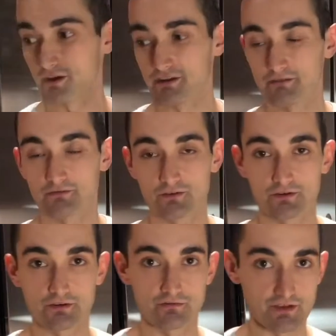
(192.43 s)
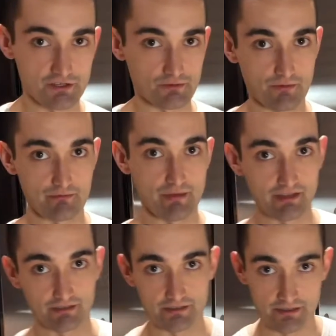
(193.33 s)
waiting for your vegetable
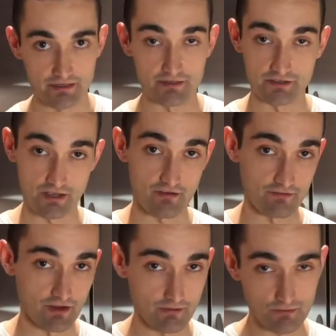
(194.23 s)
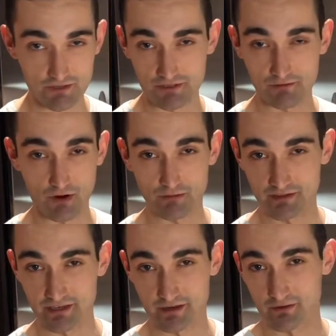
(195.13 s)
medley to soften up, which should
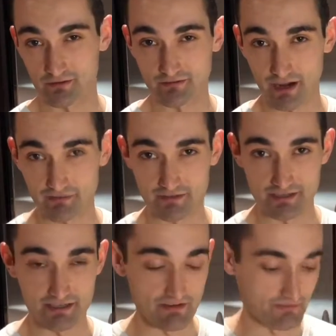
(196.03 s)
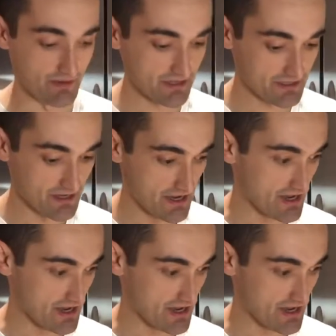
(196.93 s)
probably take about 5 to 7 minutes,